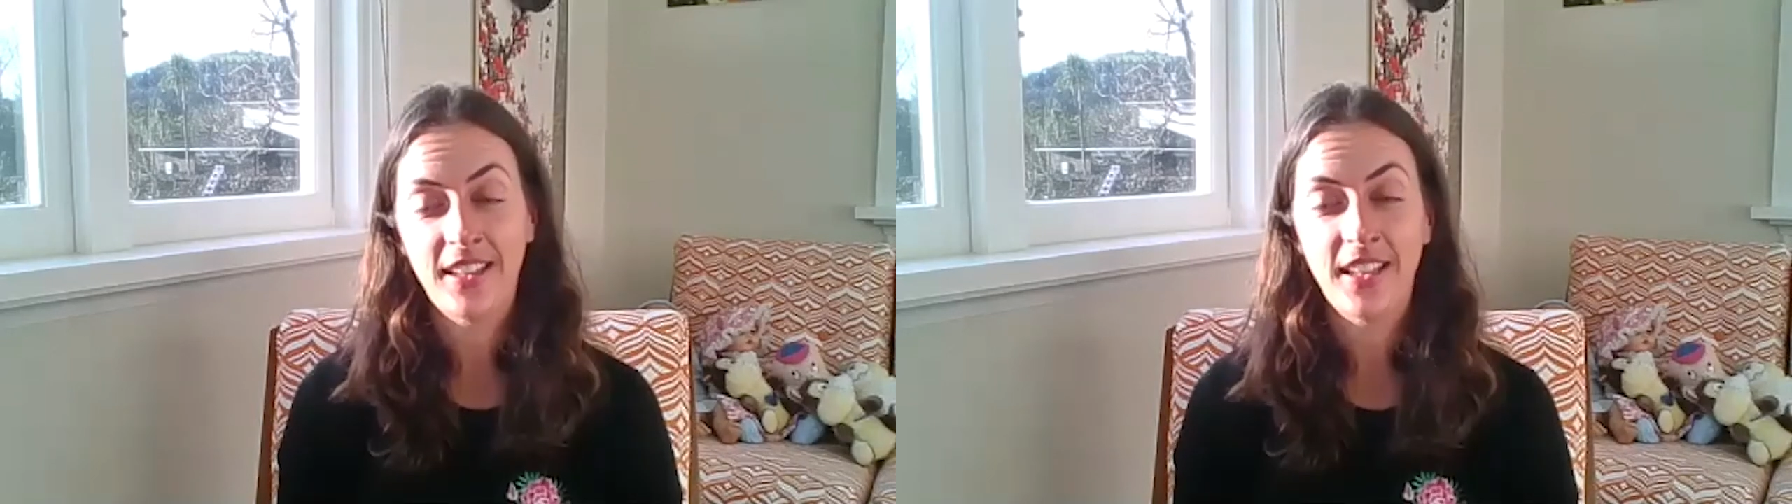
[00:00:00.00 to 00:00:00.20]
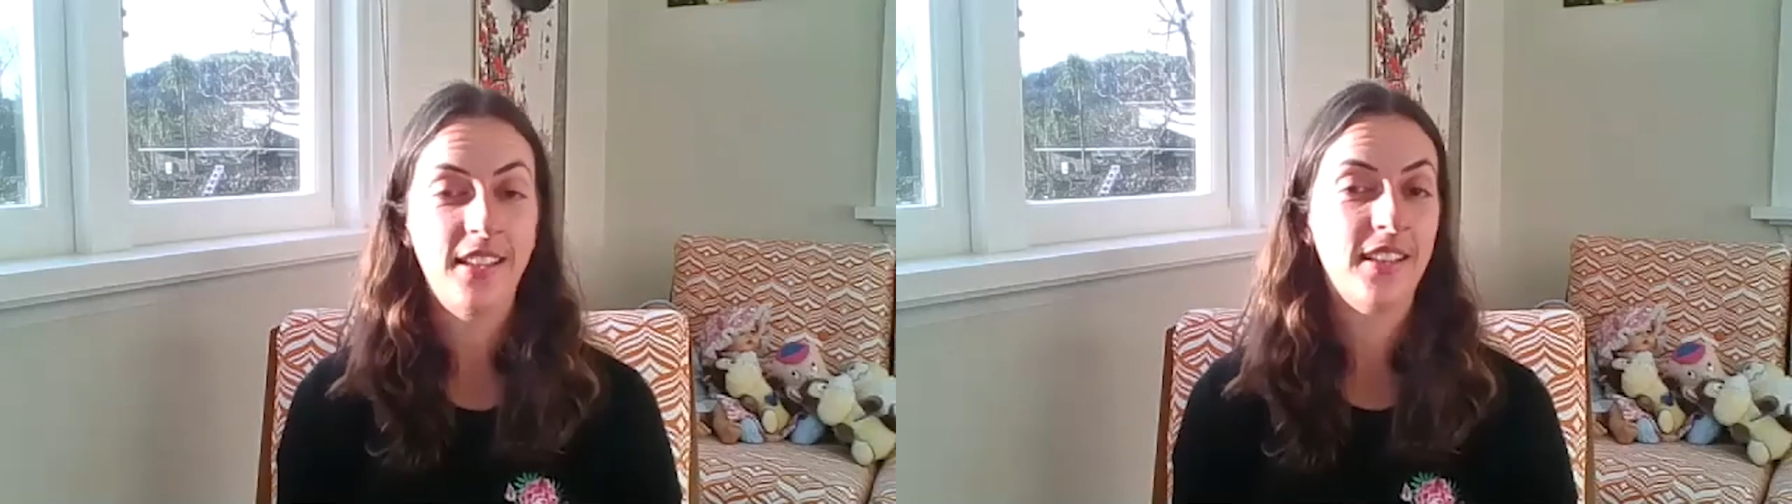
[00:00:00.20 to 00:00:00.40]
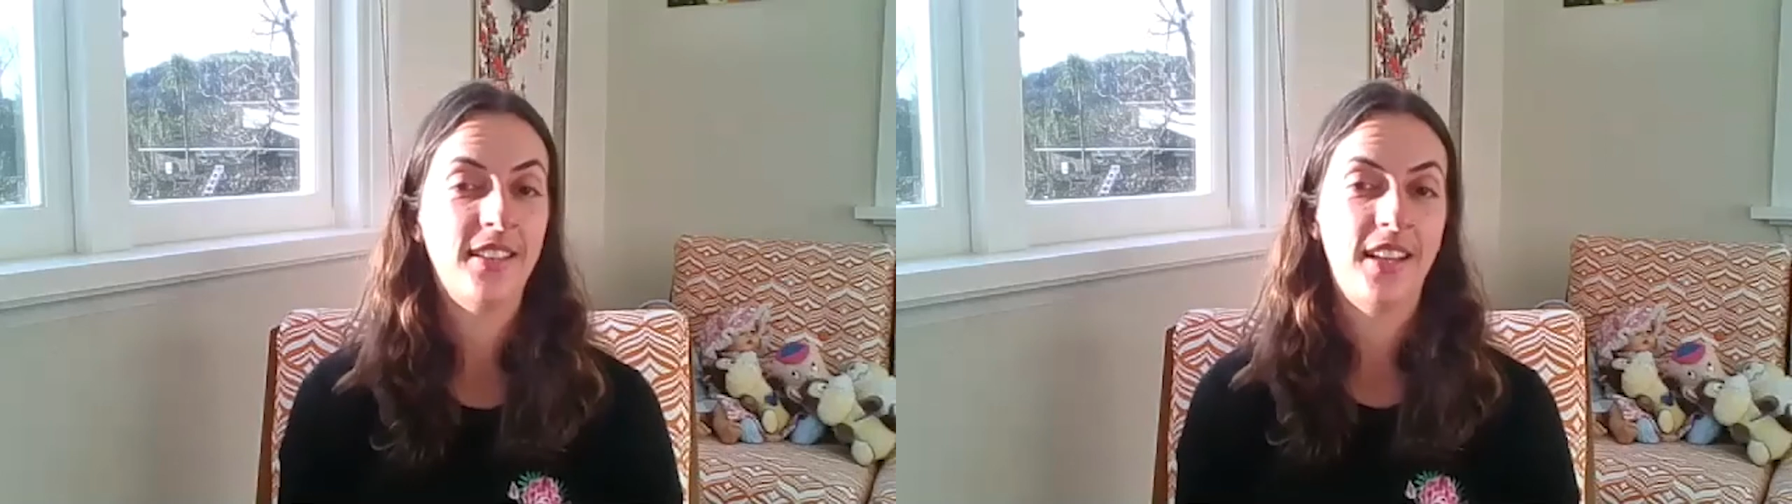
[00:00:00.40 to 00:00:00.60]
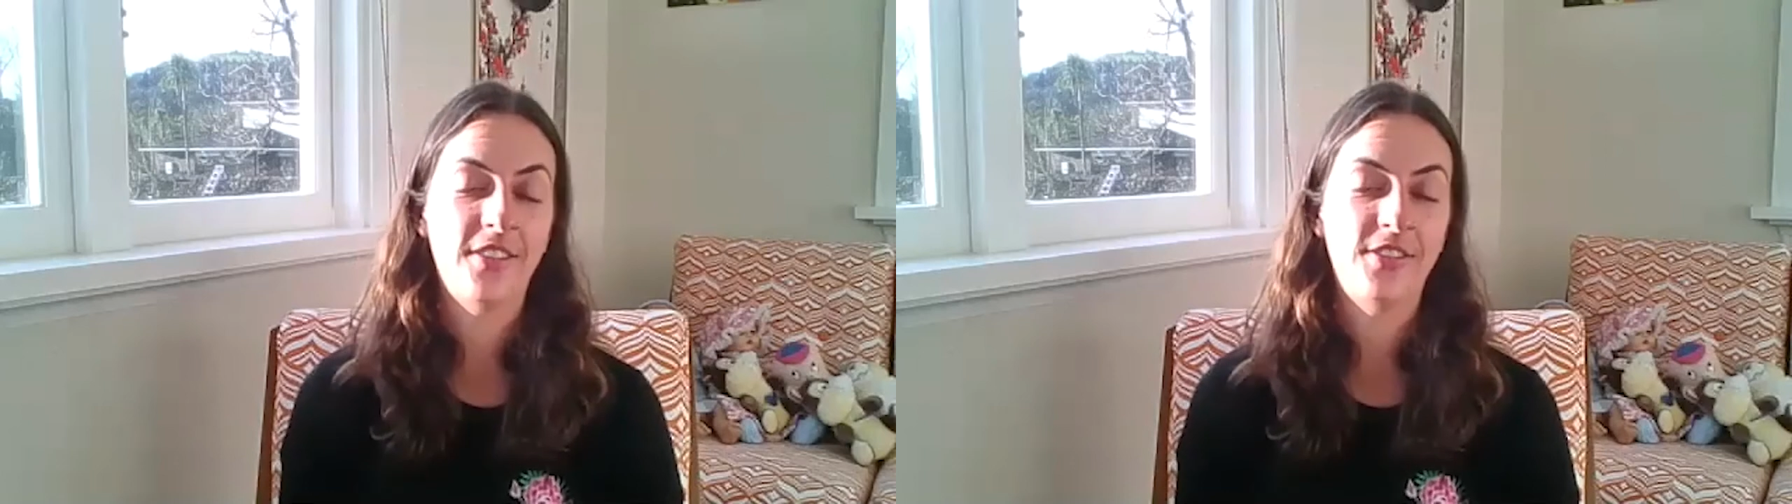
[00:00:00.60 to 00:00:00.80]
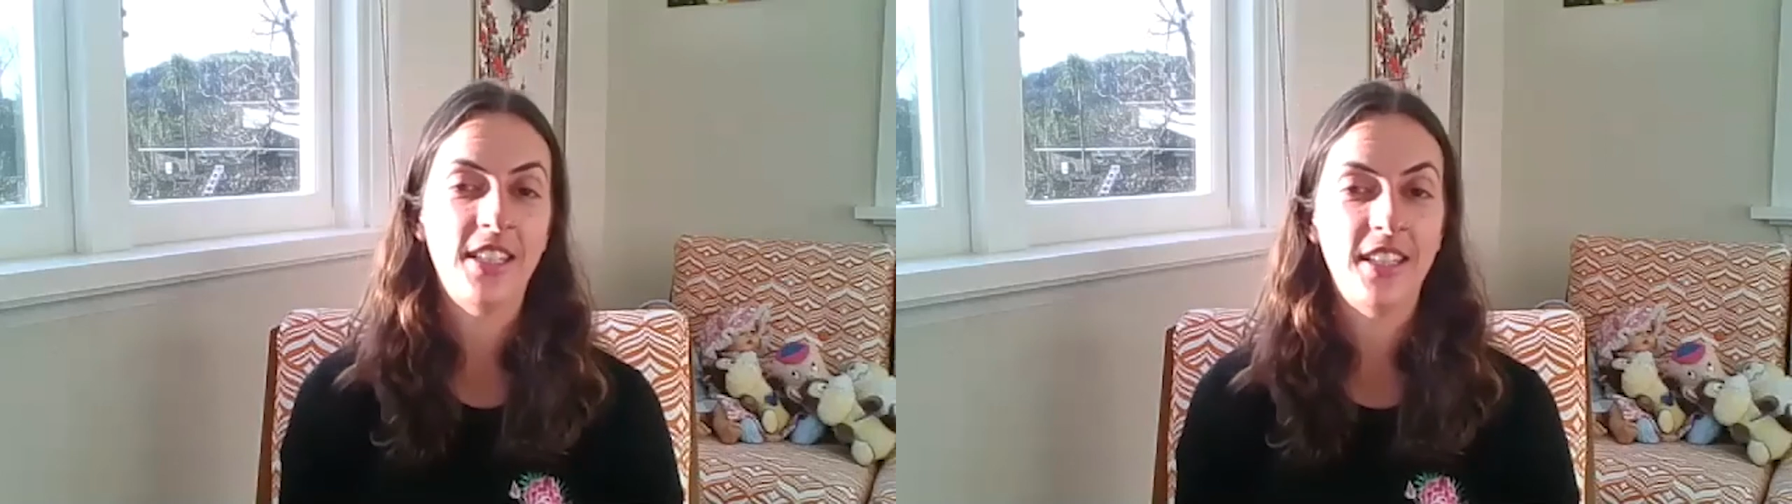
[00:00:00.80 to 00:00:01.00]
year
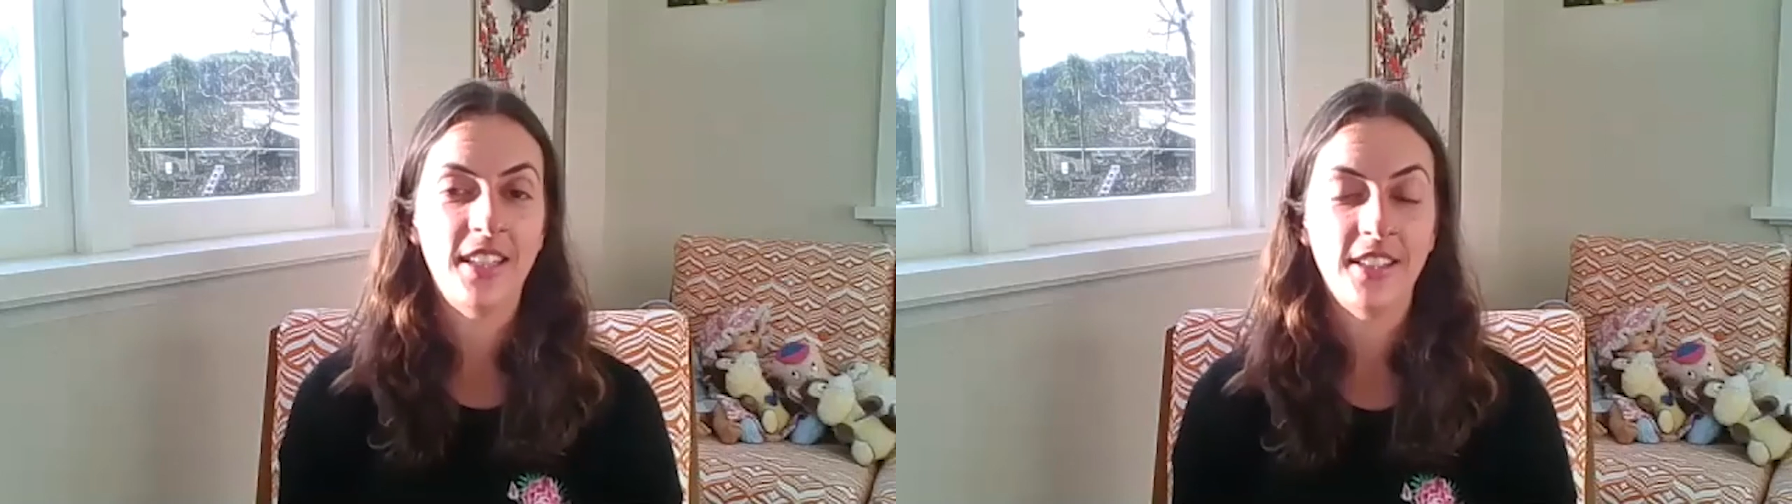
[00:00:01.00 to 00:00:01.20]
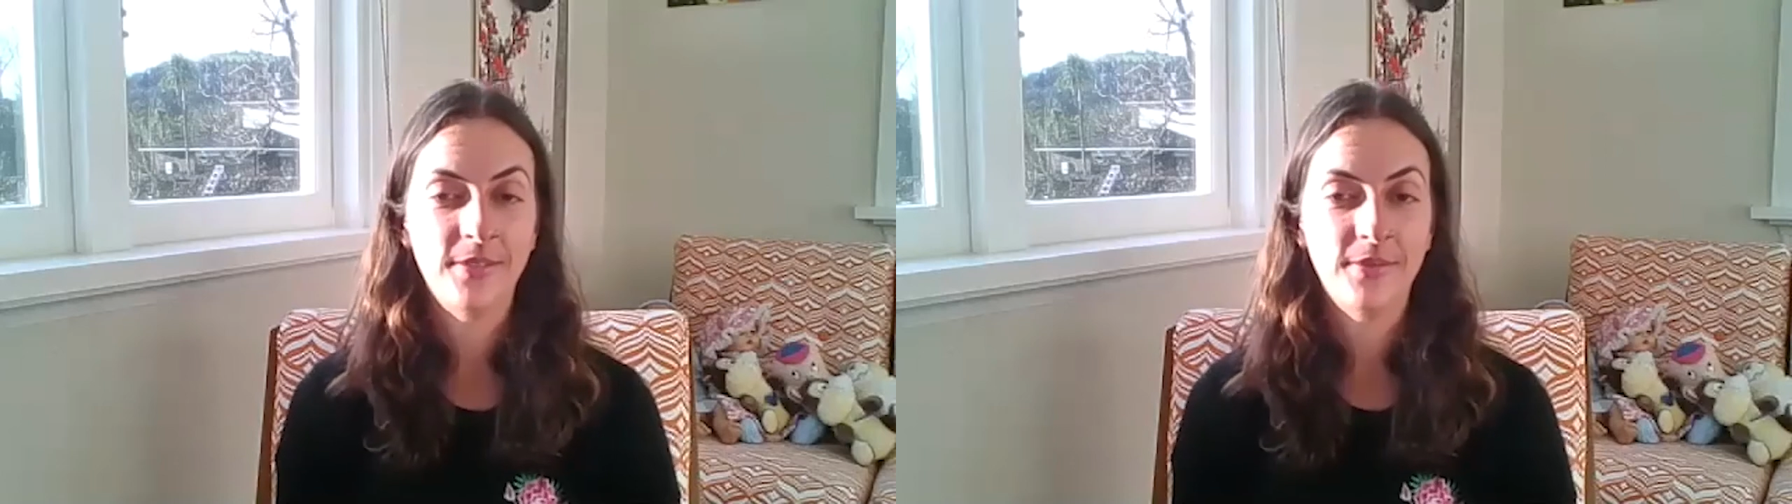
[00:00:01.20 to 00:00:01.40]
after year?